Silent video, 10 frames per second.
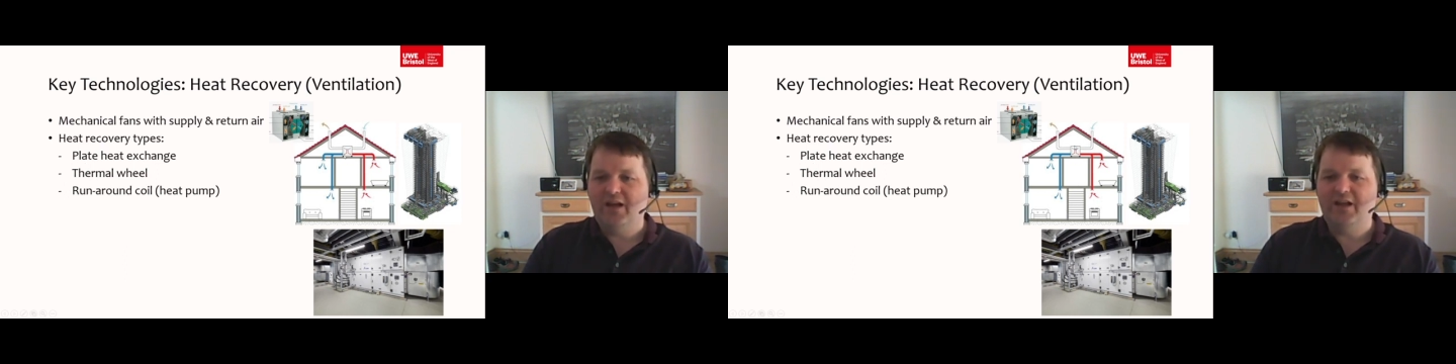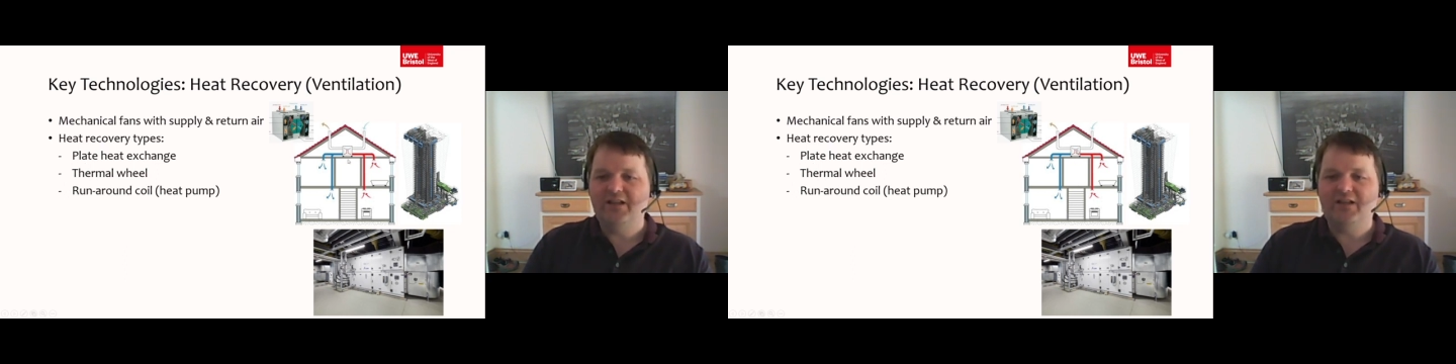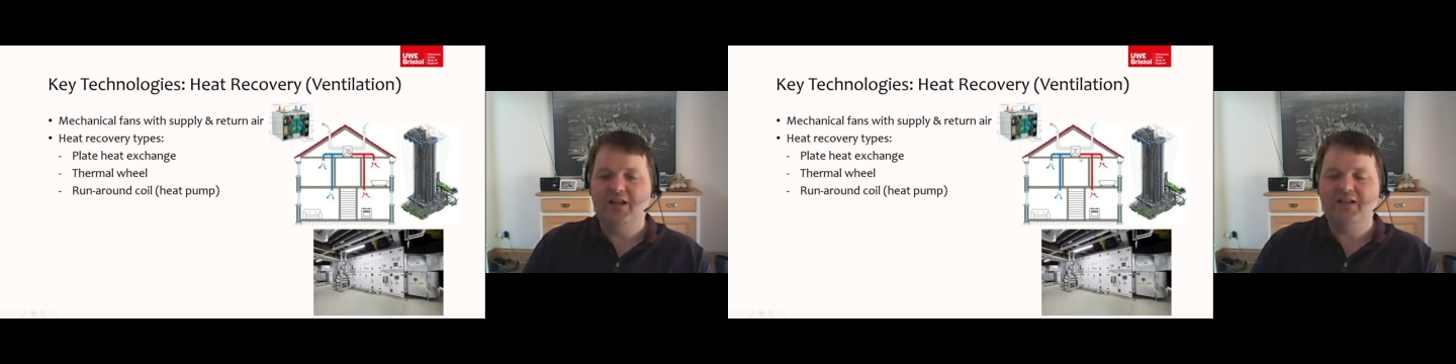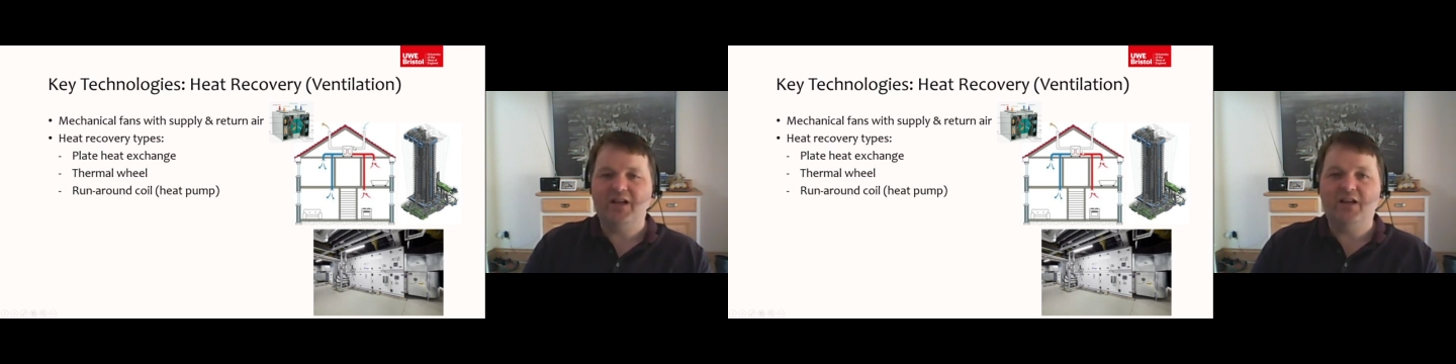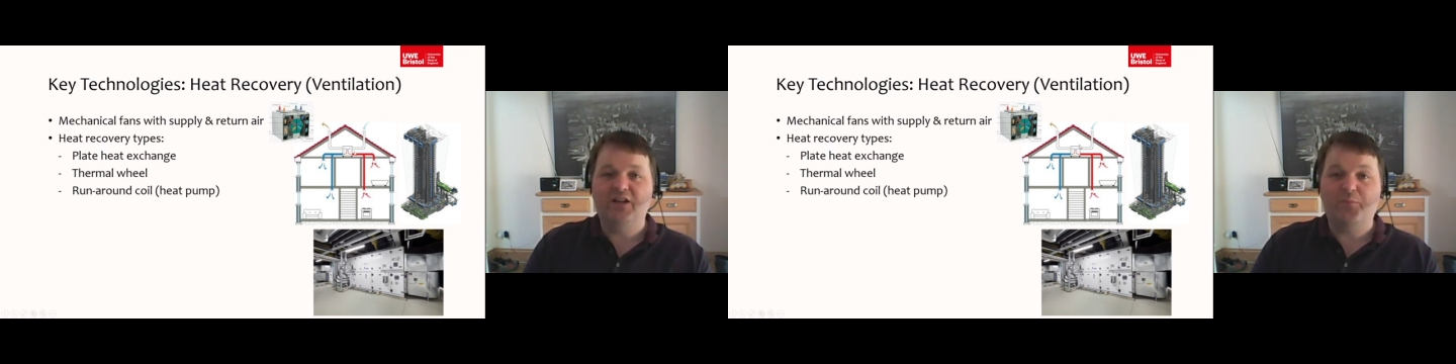is
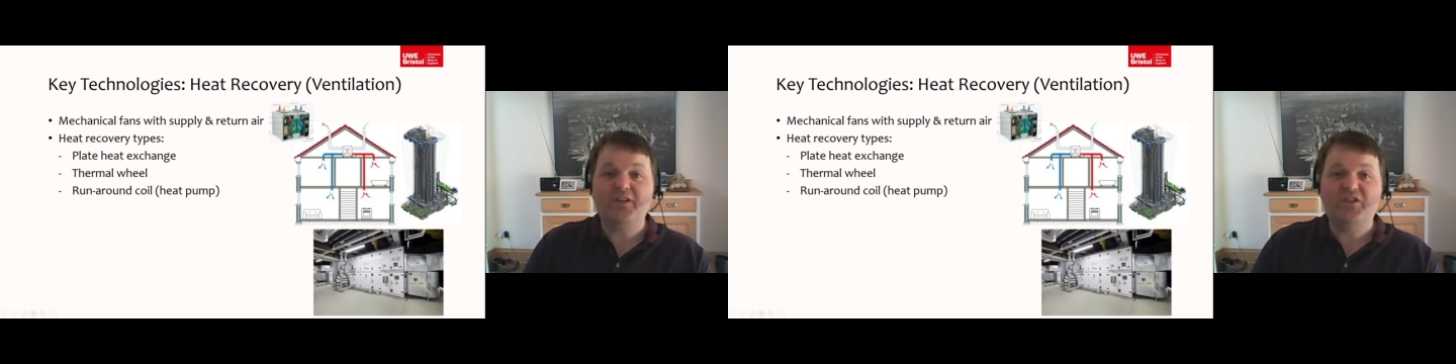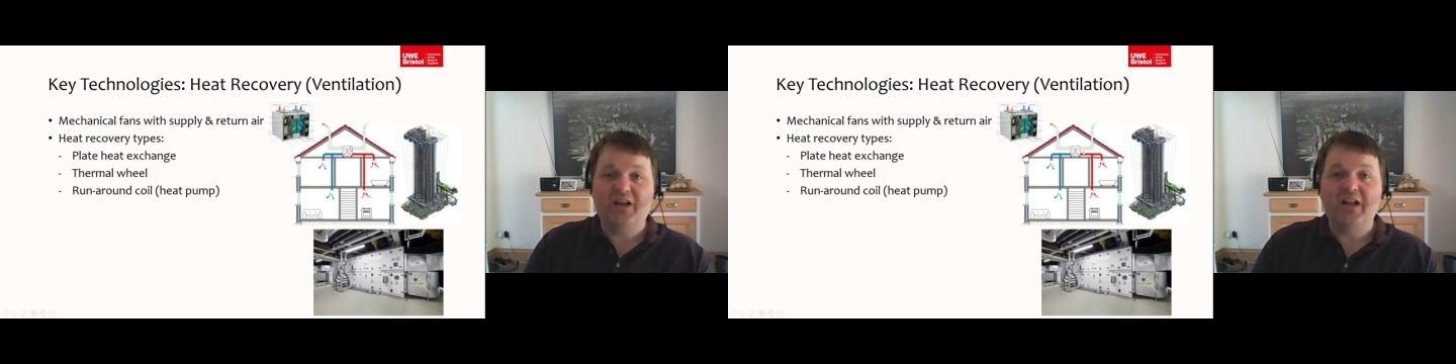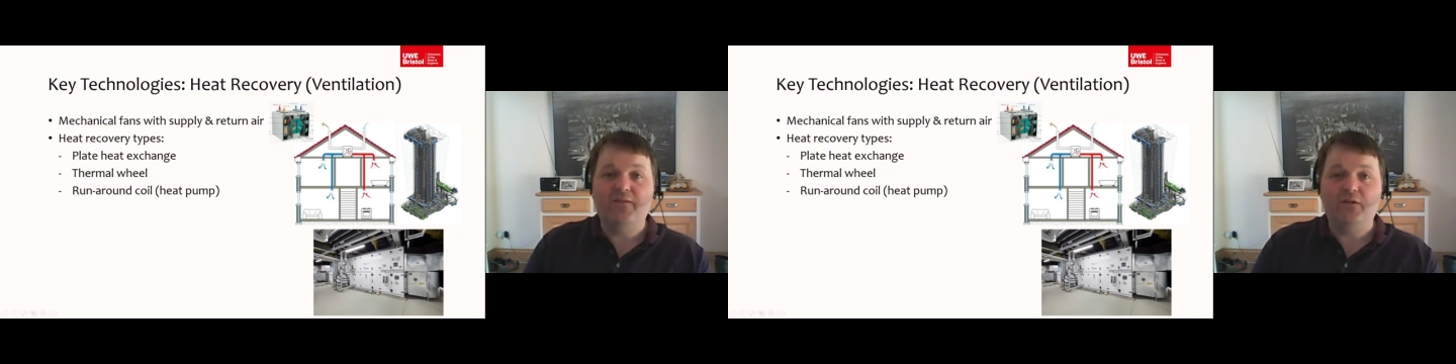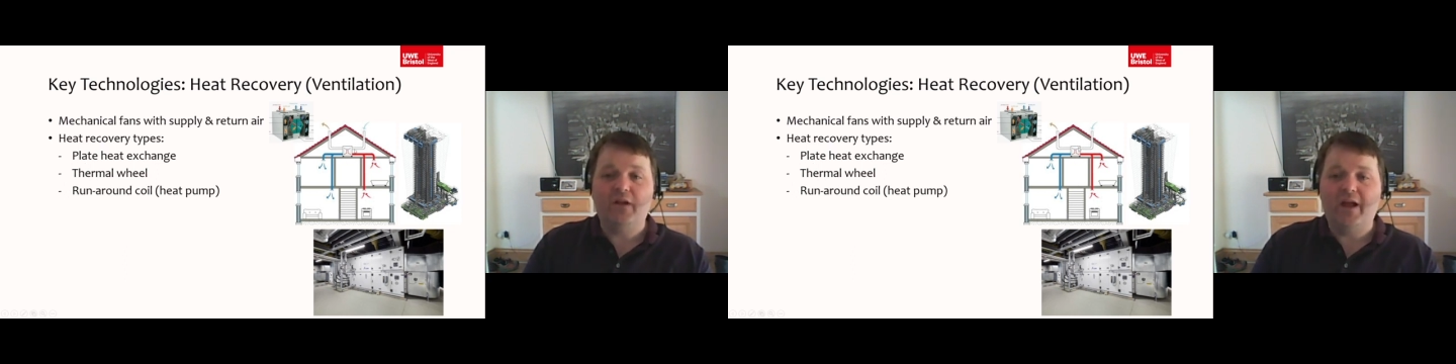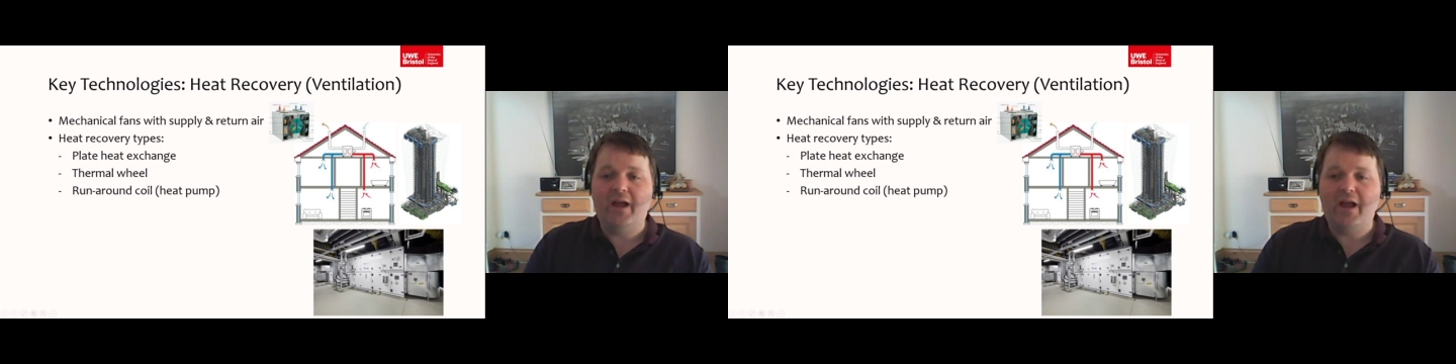on a domestic level
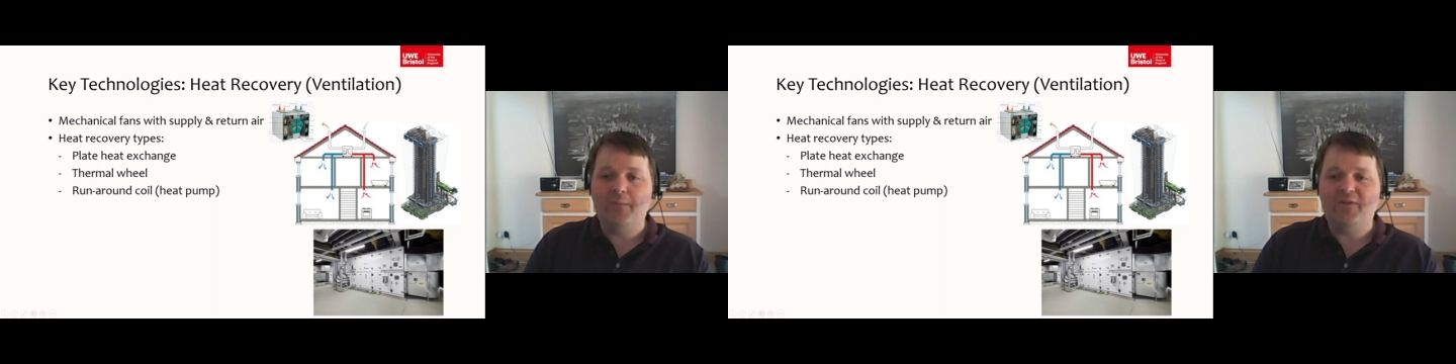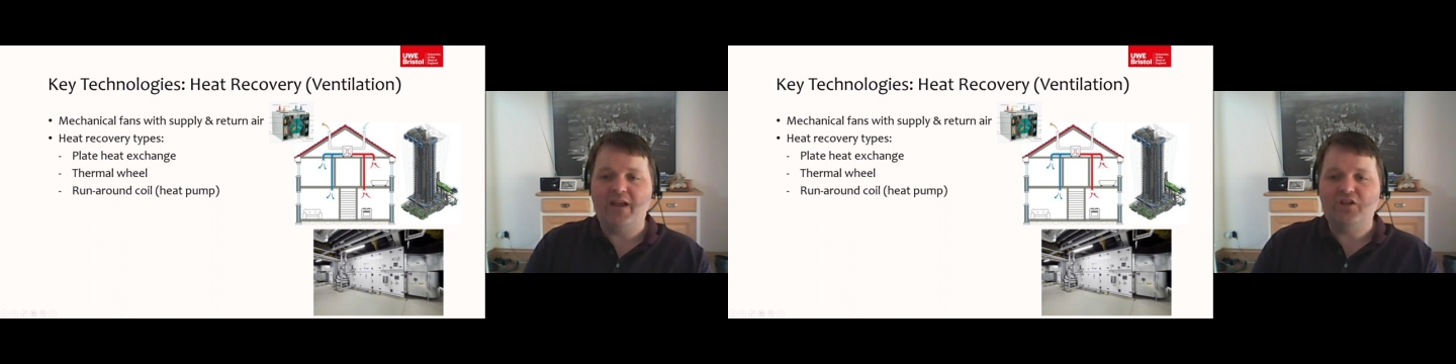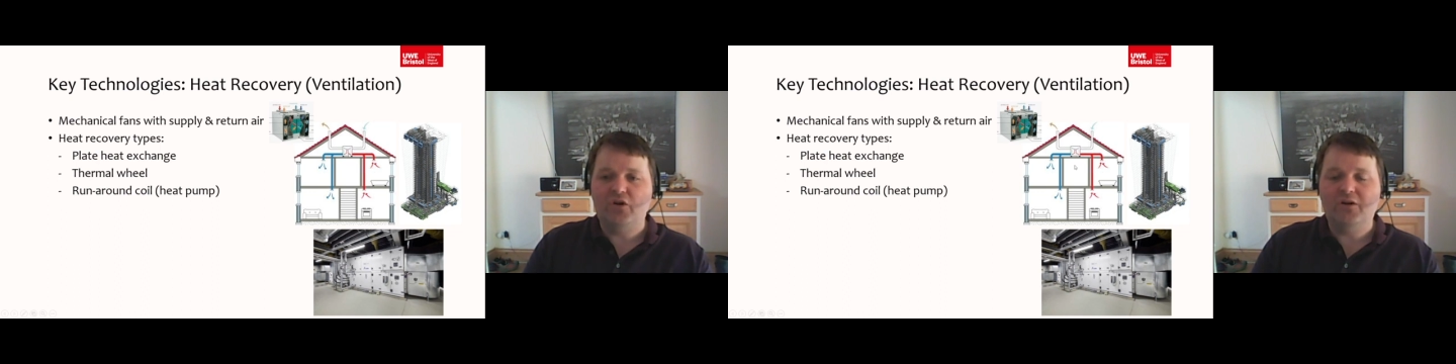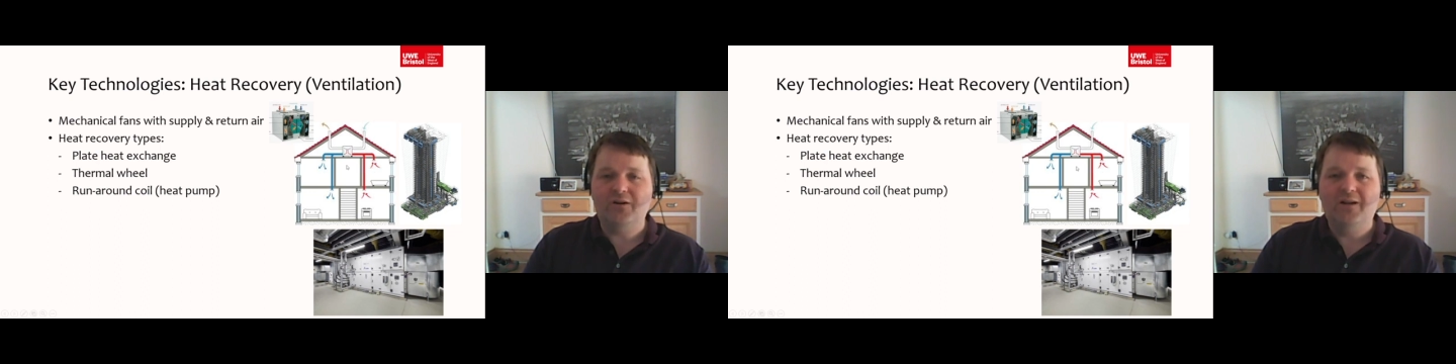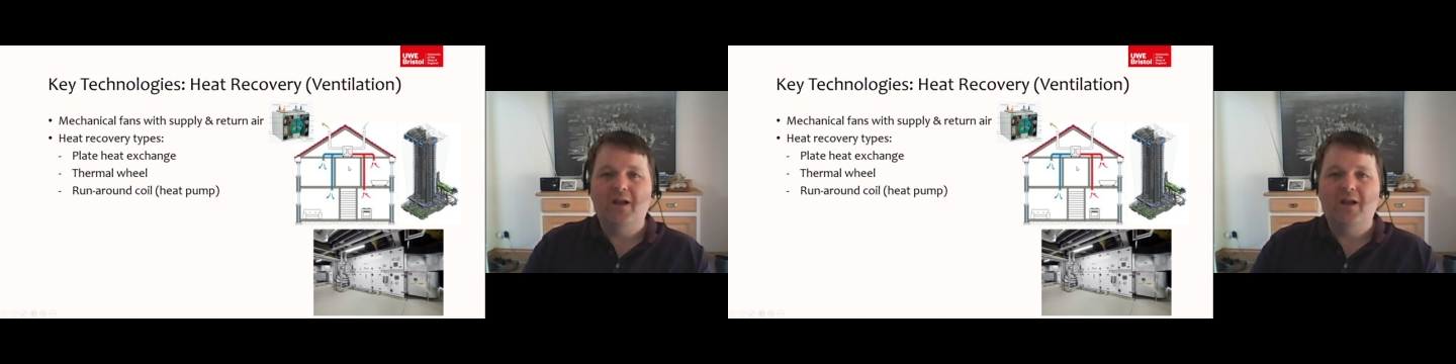MVHR.